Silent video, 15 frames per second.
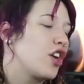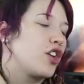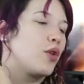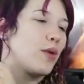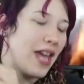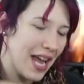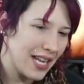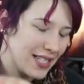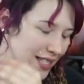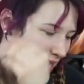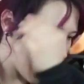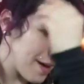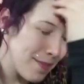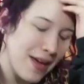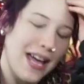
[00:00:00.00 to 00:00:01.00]
You can't
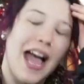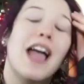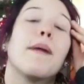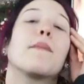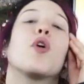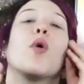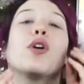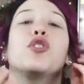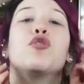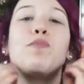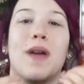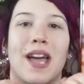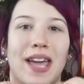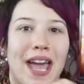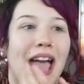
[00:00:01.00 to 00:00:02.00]
stop me, I am going to
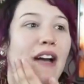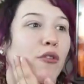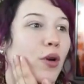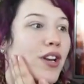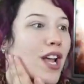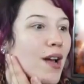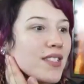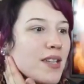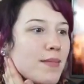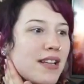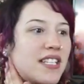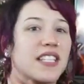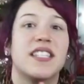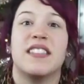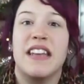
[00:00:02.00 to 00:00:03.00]
pick it. Everyone yells at me
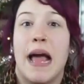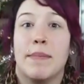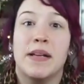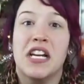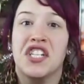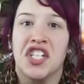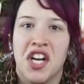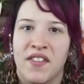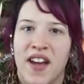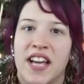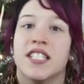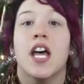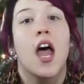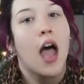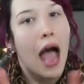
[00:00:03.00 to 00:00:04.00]
and says, stop touching your
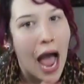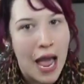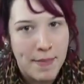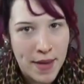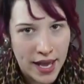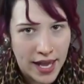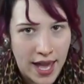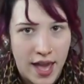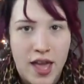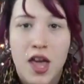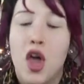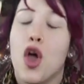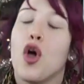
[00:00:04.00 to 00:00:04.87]
face. I pick it.